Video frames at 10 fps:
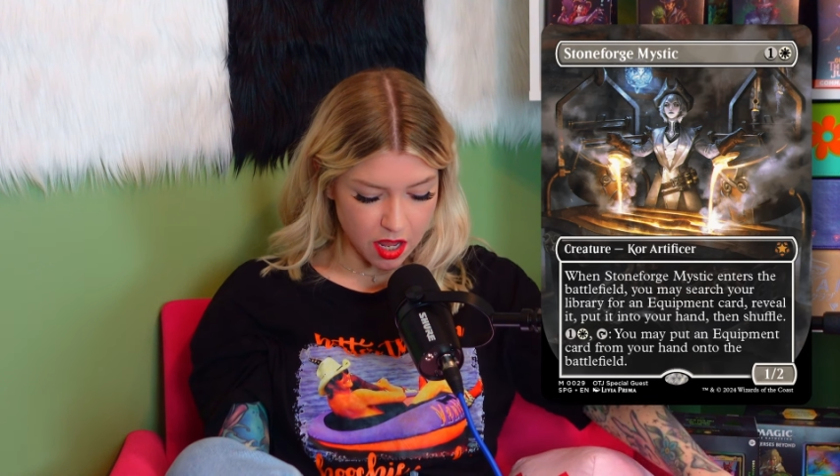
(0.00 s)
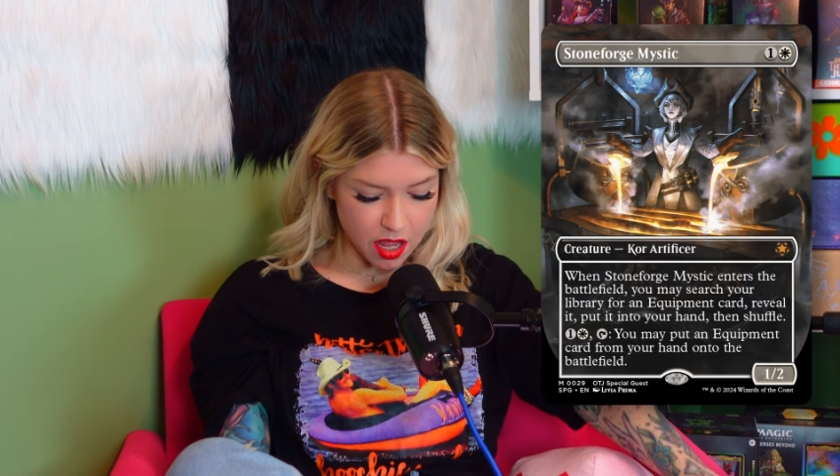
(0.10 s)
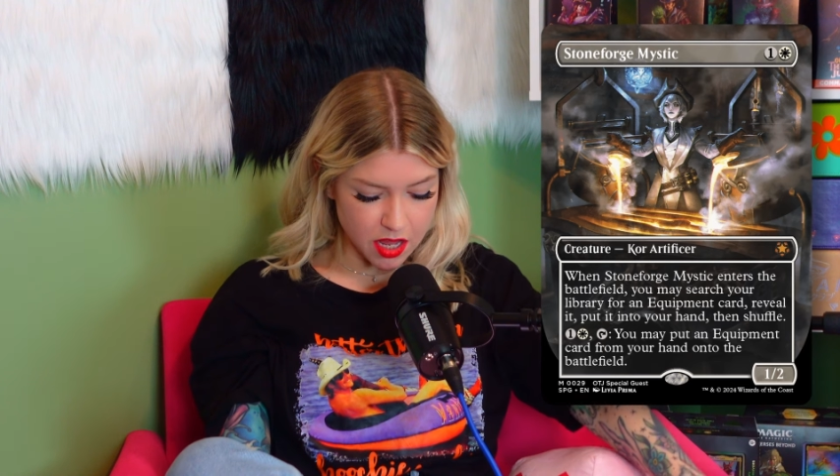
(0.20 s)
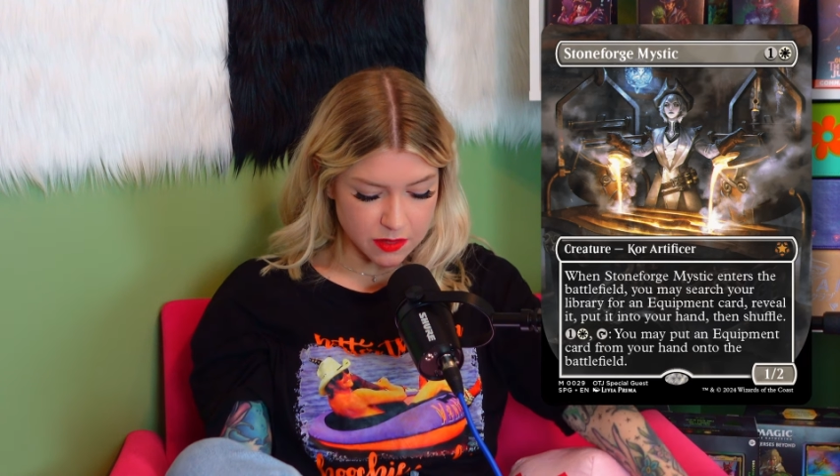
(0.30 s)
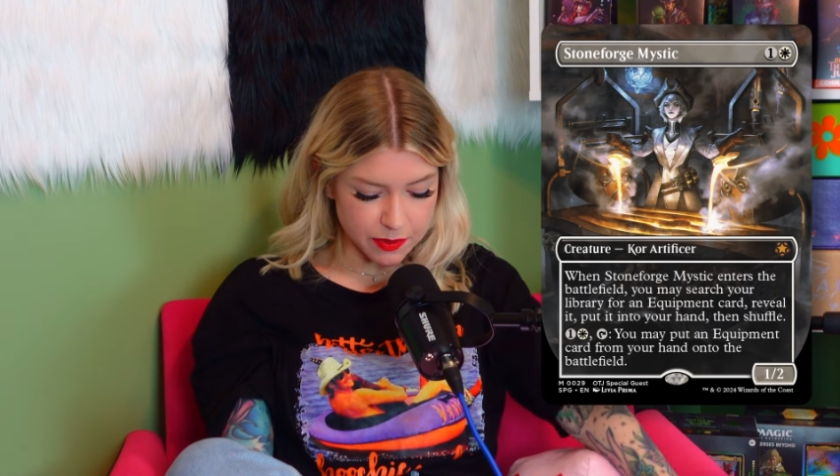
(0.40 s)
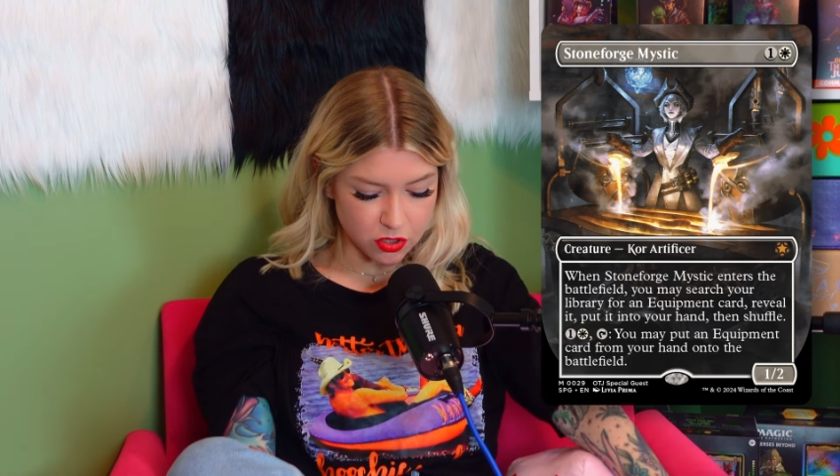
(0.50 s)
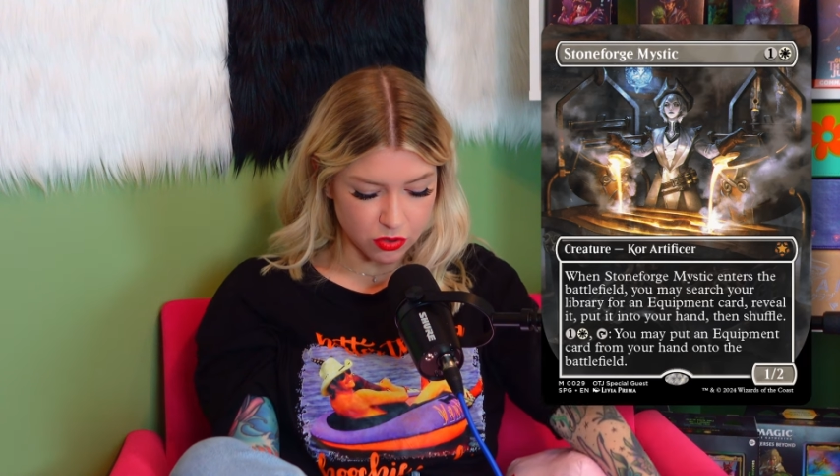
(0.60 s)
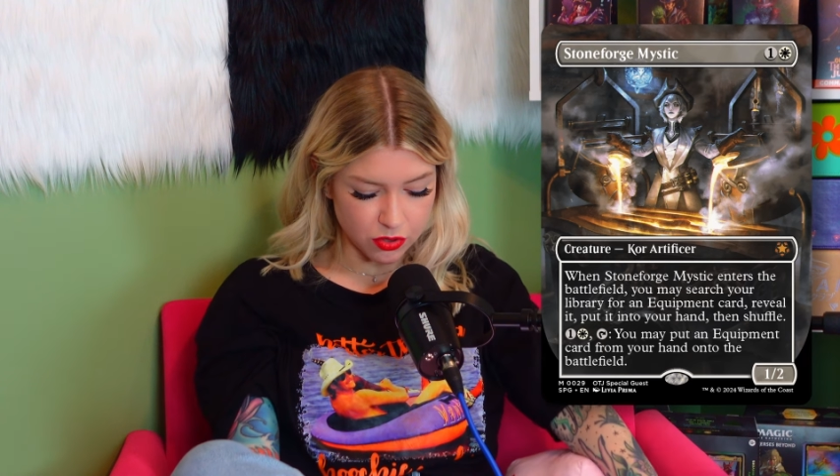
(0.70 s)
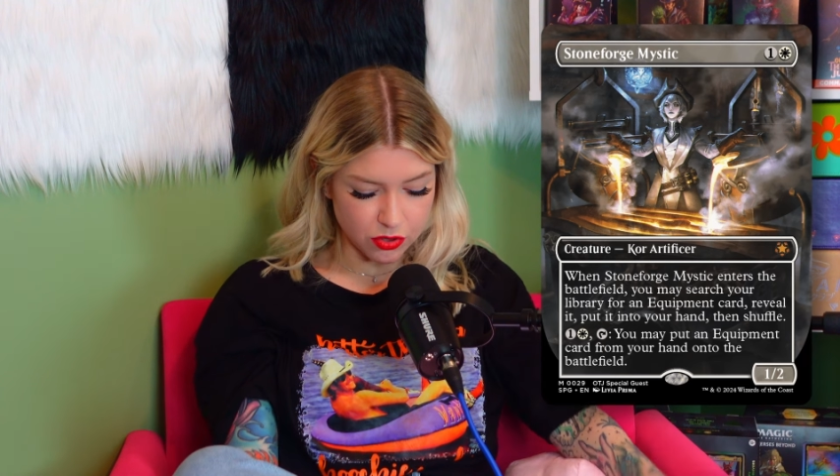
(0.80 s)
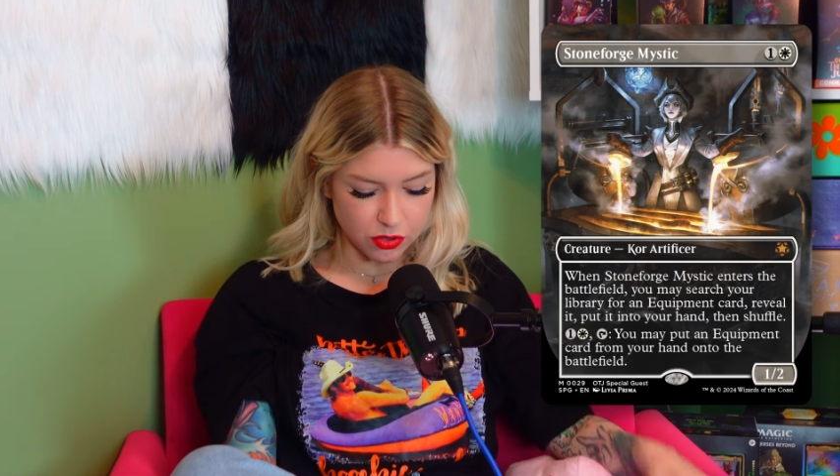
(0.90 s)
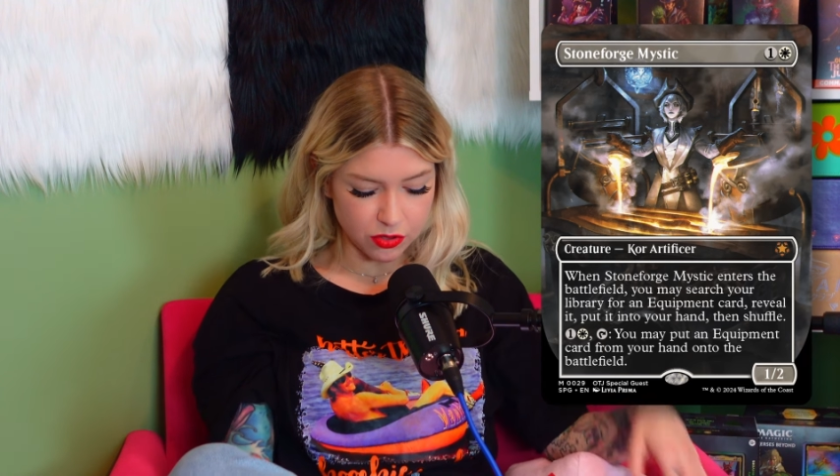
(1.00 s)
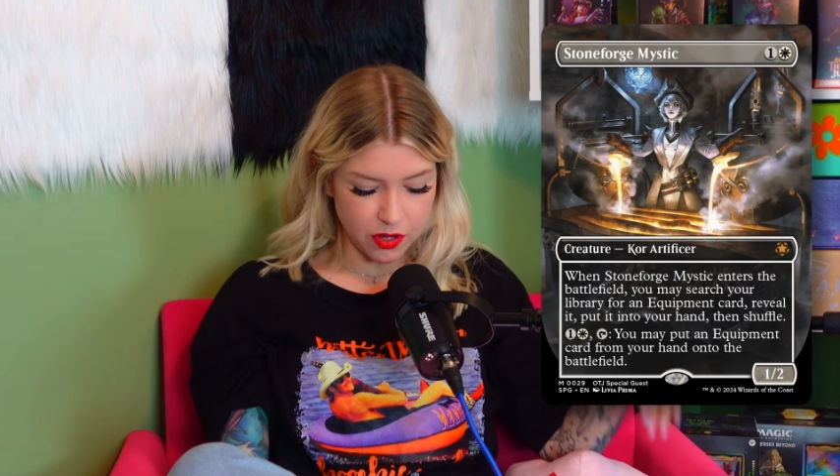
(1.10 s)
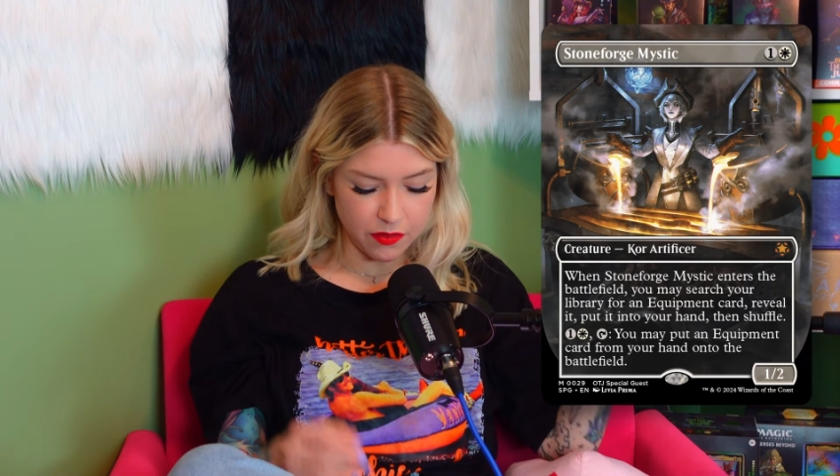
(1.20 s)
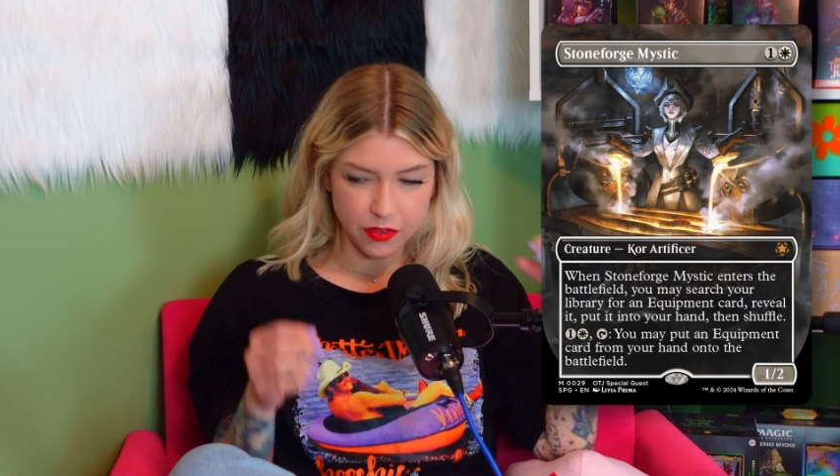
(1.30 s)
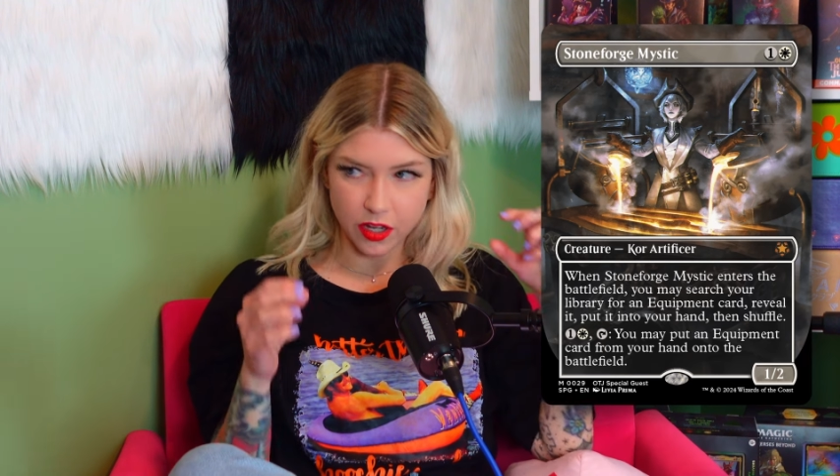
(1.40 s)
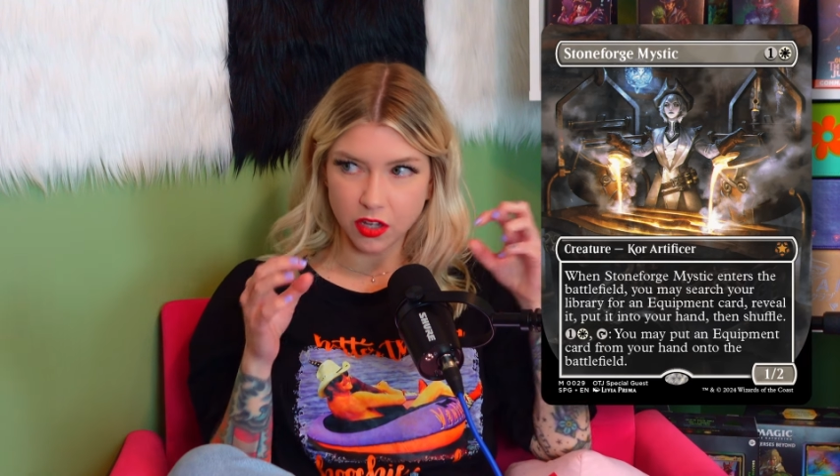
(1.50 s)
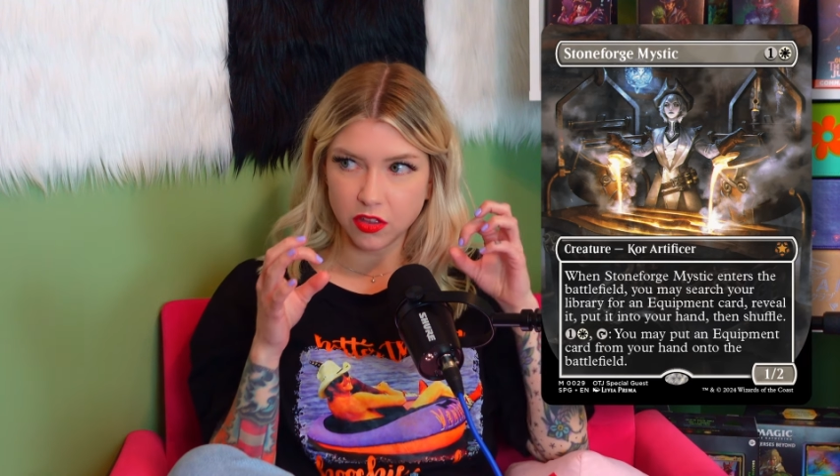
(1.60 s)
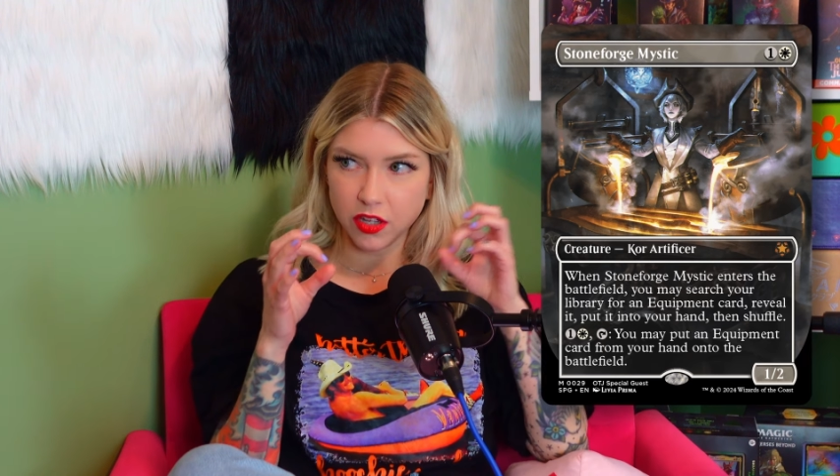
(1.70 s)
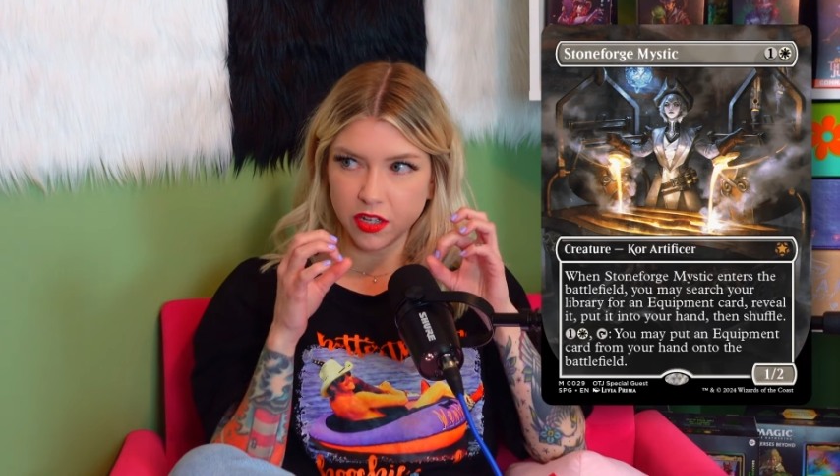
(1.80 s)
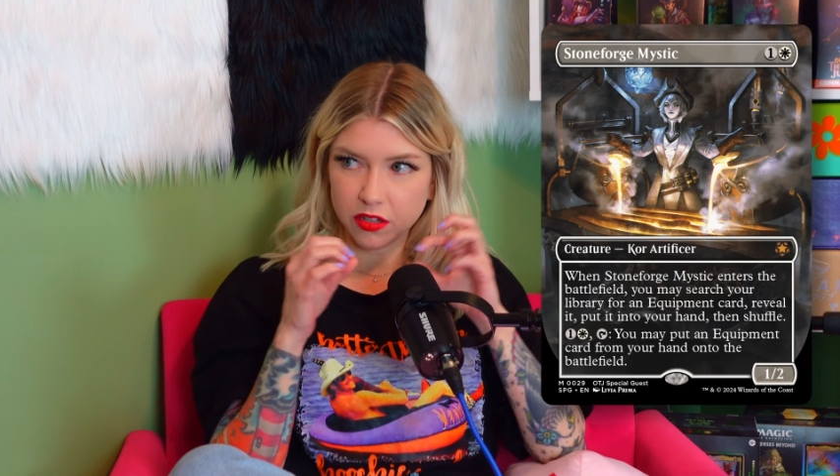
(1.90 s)
a special of like
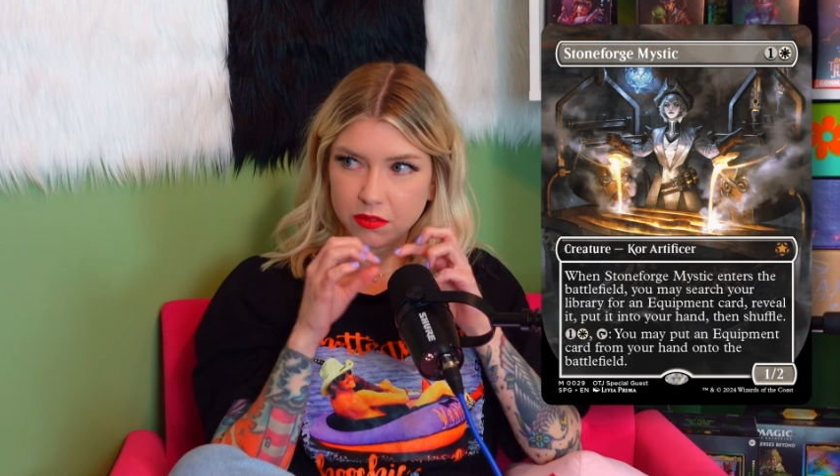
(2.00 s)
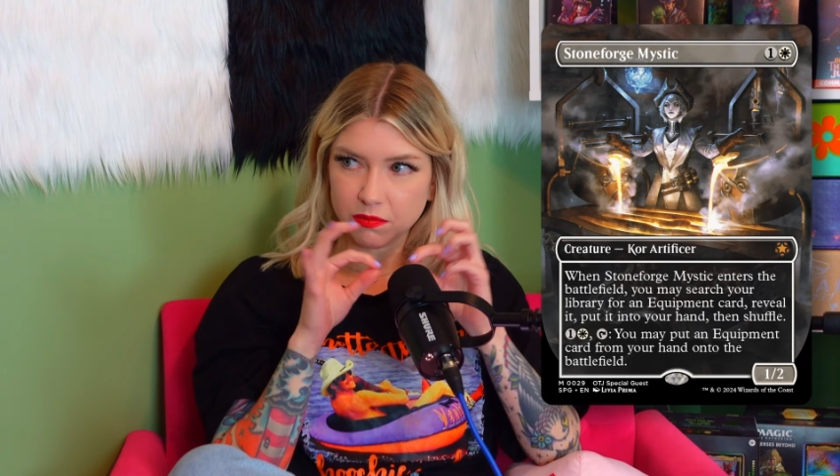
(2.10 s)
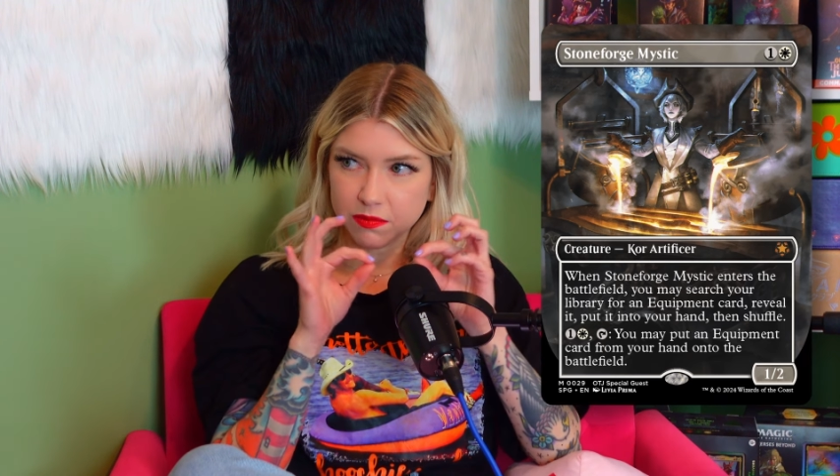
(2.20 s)
the,